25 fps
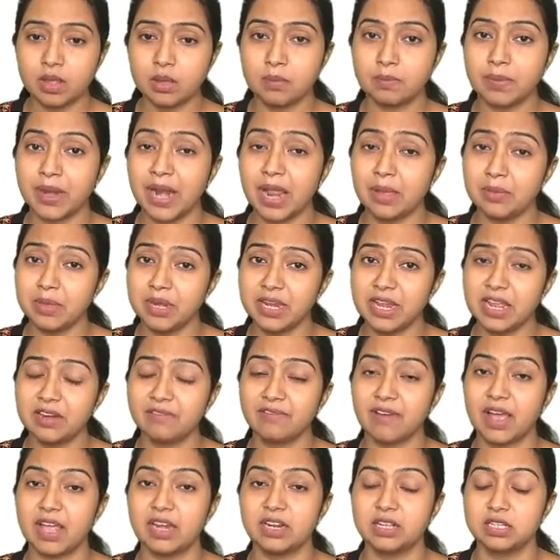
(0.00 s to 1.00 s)
primary and
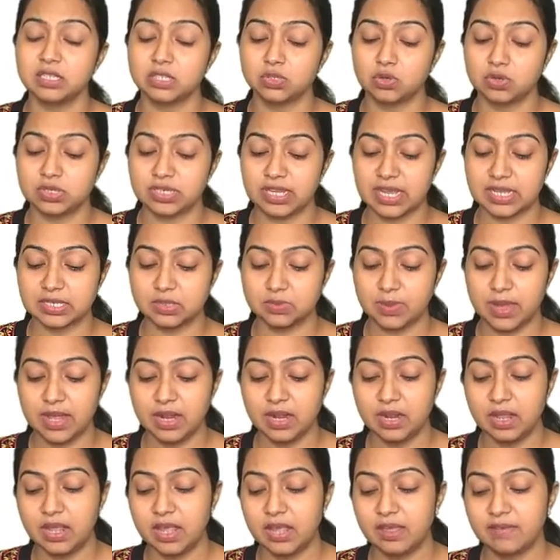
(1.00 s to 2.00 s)
final source as well.
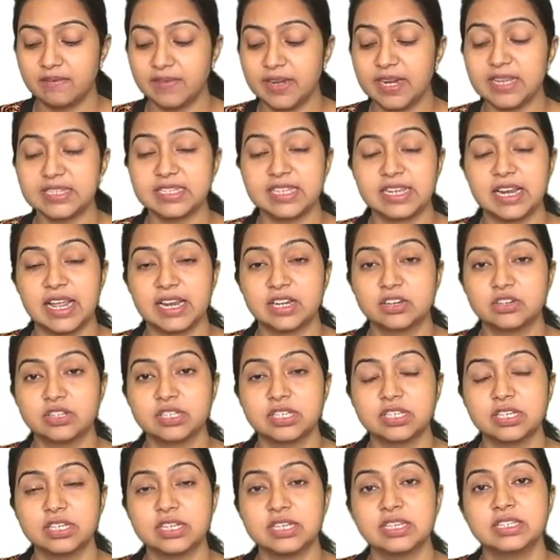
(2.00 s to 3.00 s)
Whereas
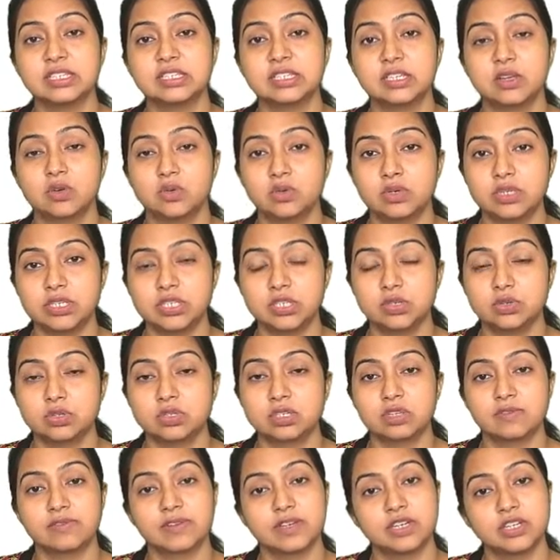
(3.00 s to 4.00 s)
electricity is the only source
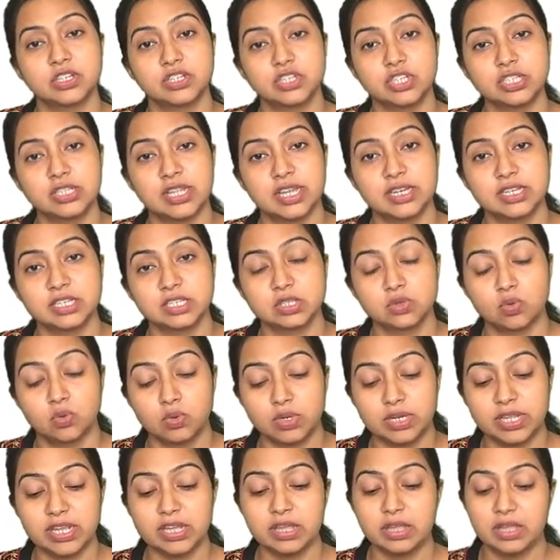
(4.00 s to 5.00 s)
of energy that is
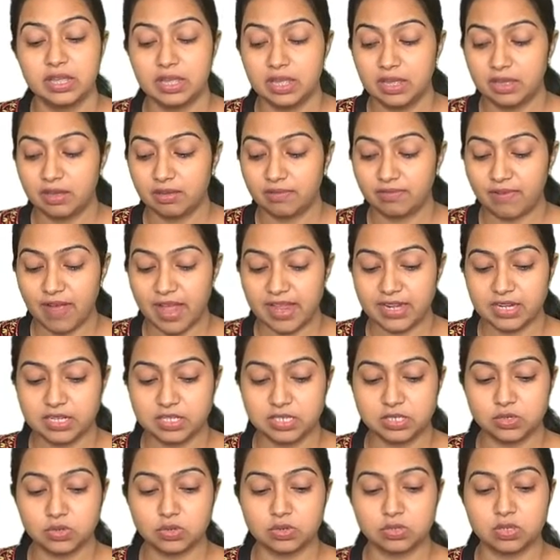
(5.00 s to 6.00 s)
only final
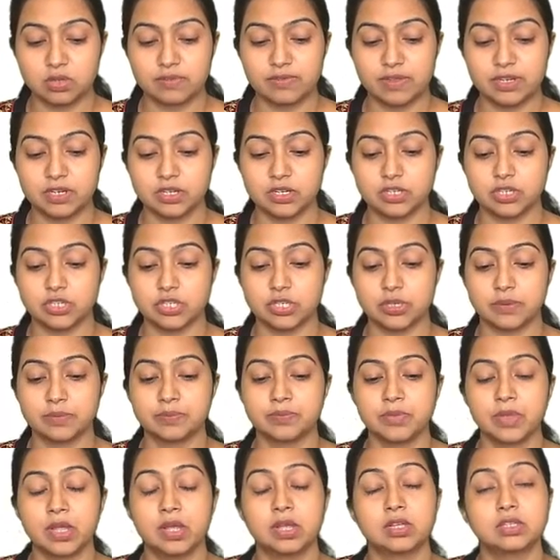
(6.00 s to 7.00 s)
source of energy.
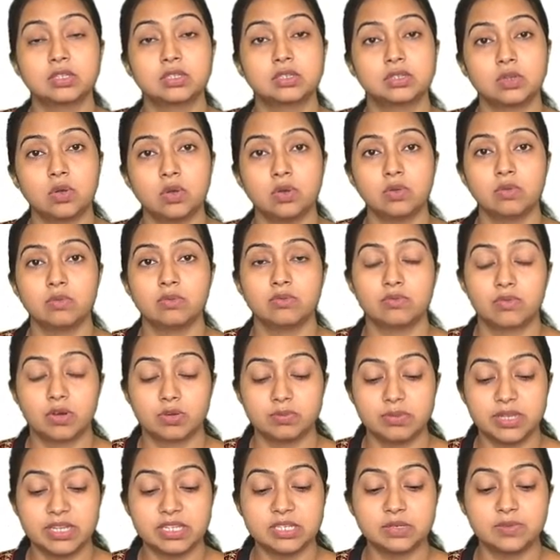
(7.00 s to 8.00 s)
So
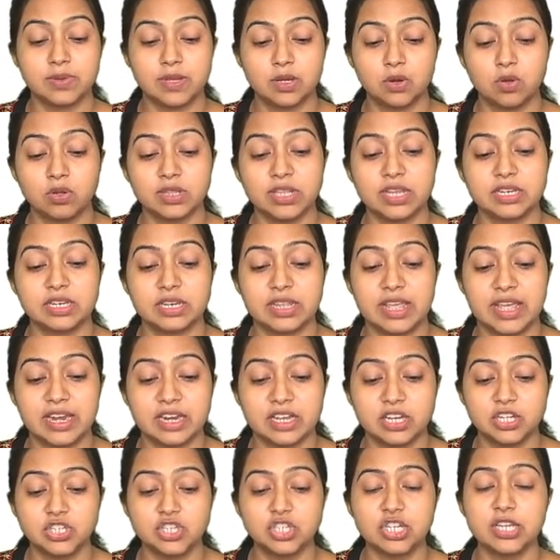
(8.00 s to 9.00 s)
from this we know that
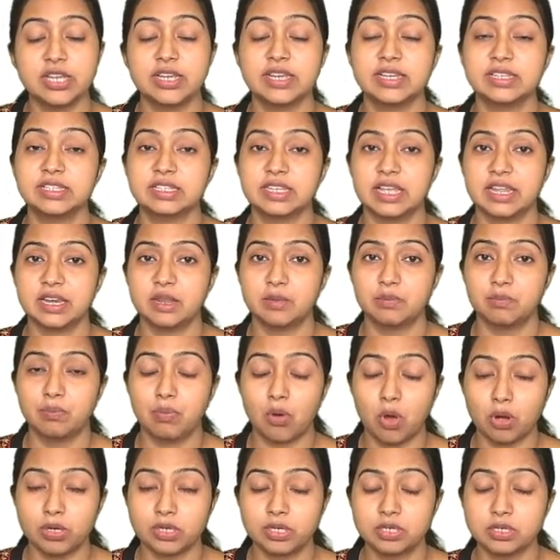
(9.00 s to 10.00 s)
energy is an
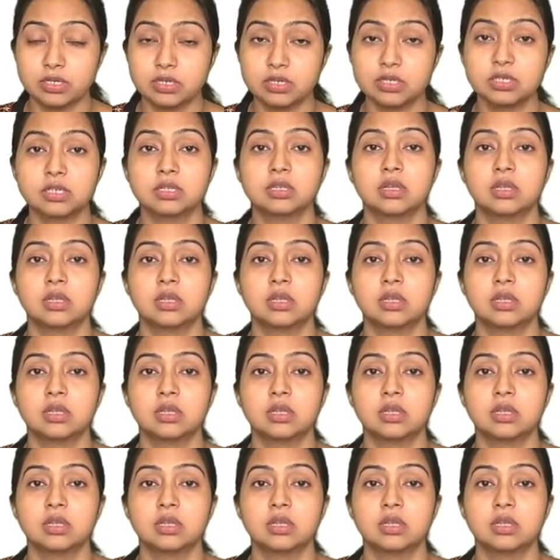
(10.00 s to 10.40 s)
important